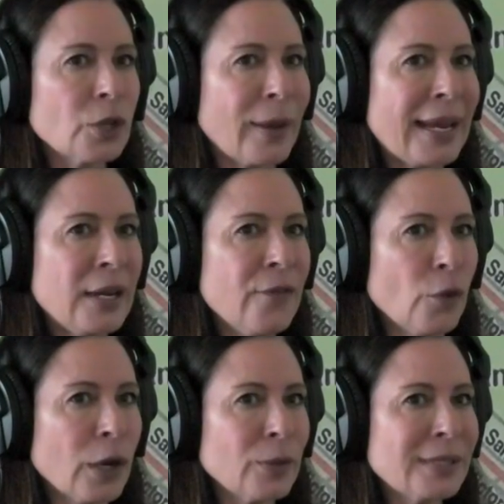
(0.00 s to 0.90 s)
So
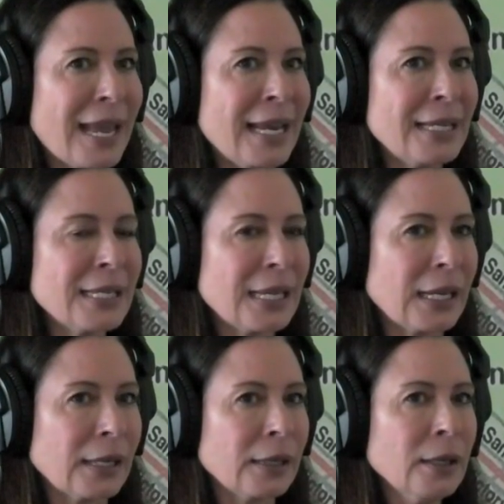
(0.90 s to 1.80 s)
84, I was
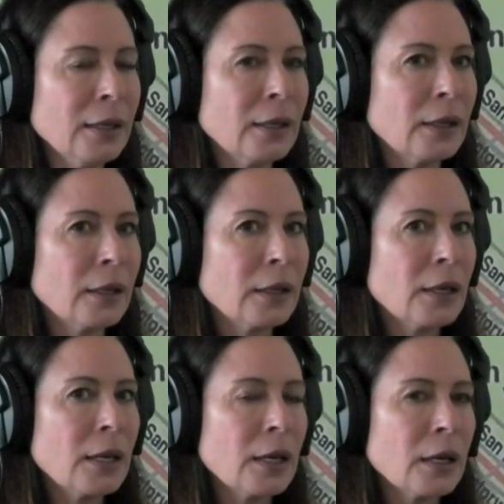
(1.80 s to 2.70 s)
18. Yeah, because